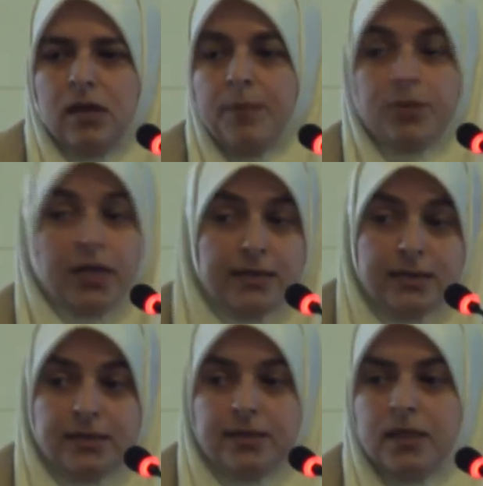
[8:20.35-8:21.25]

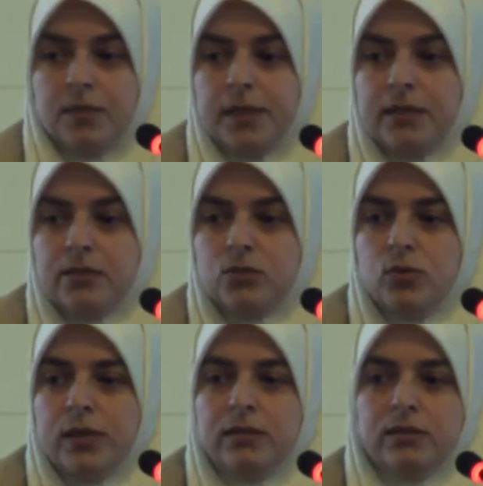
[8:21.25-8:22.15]
uprisings take place
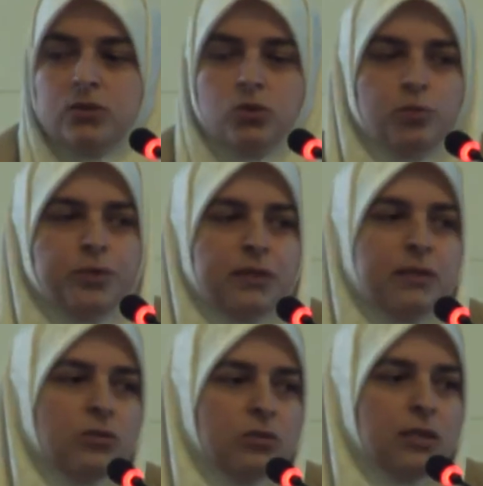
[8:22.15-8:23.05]
when groups
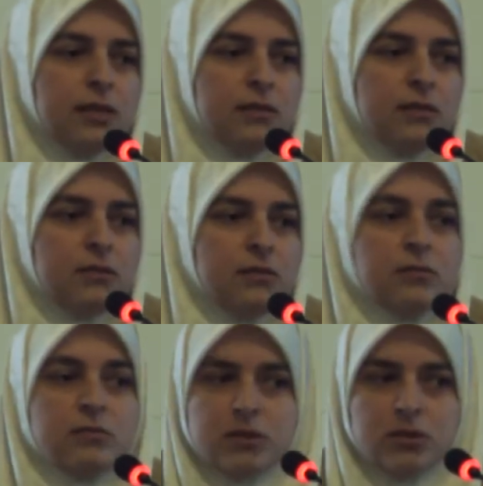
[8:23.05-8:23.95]
in society
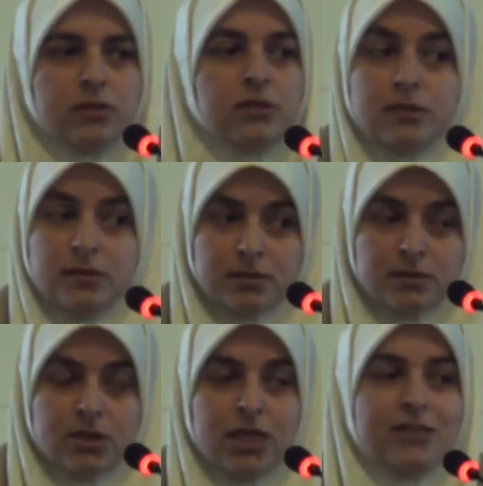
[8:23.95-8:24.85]
start
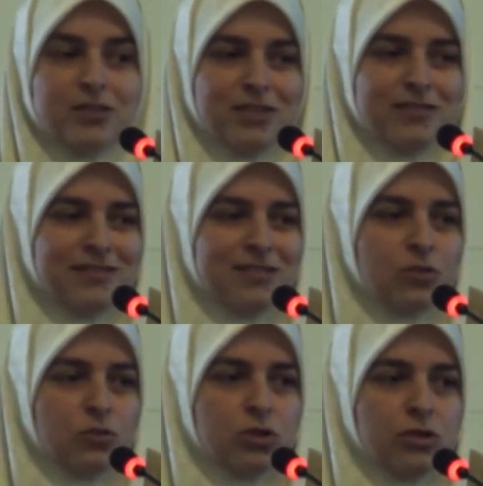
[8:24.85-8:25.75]
challenging this
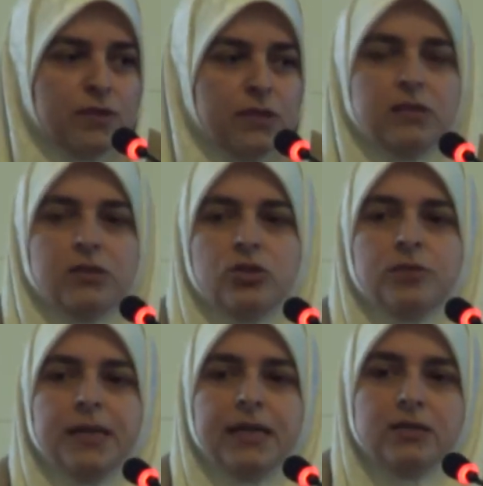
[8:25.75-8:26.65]
notion of
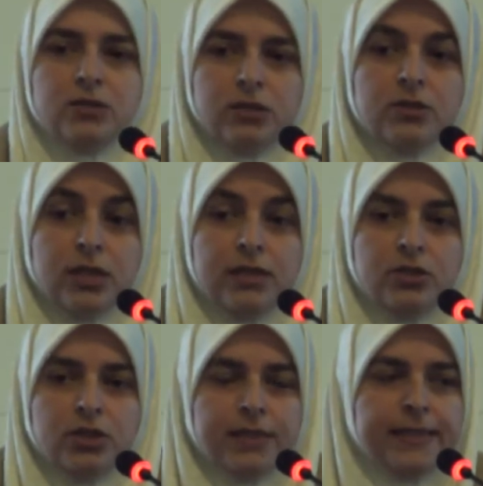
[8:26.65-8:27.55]
citizenship and start
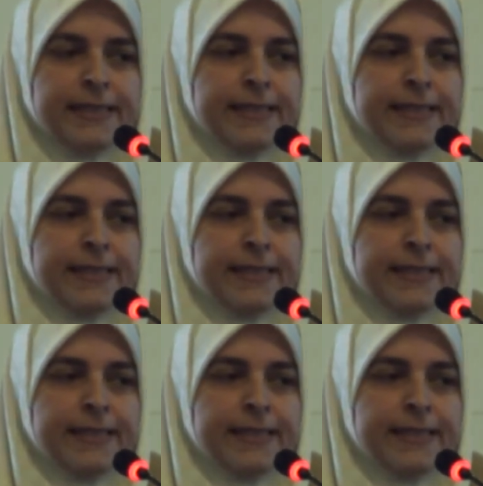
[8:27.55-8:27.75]
challenging